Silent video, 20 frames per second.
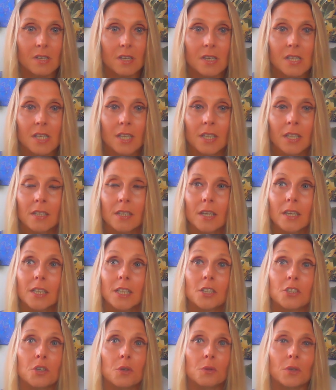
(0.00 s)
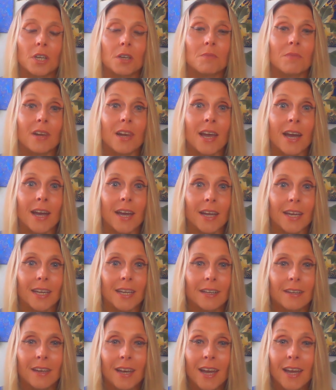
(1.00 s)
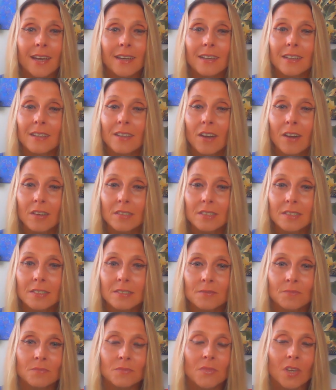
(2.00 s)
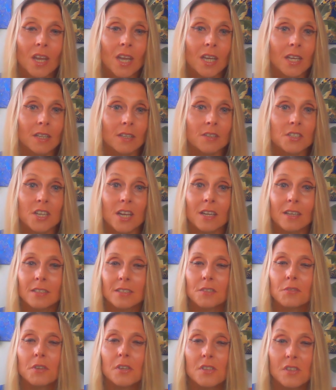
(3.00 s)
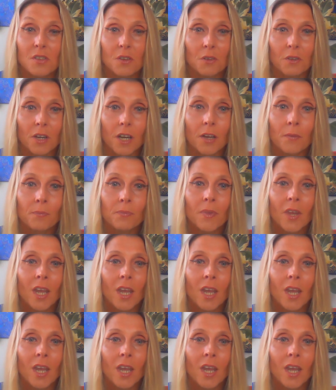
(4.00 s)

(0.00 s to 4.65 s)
Castaneda, he told him, lie a lot, tell a different story.